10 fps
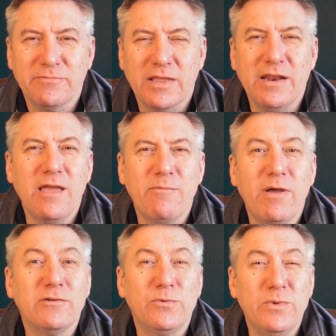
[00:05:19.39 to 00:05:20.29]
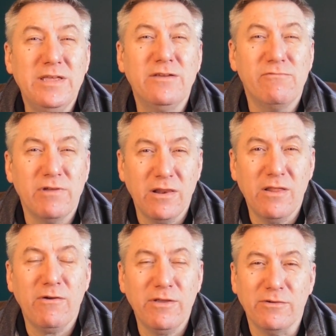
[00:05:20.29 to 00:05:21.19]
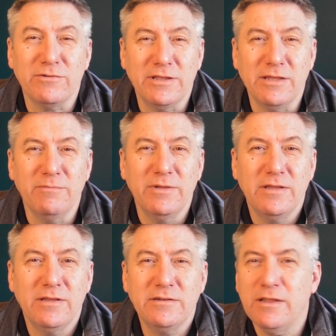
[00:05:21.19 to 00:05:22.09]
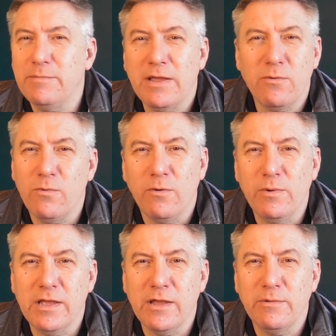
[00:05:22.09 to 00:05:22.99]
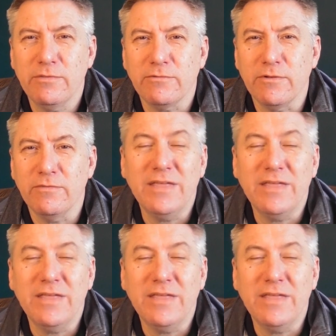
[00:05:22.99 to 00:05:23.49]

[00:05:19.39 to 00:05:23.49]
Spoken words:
and how much we can rely on him no matter what we're going through.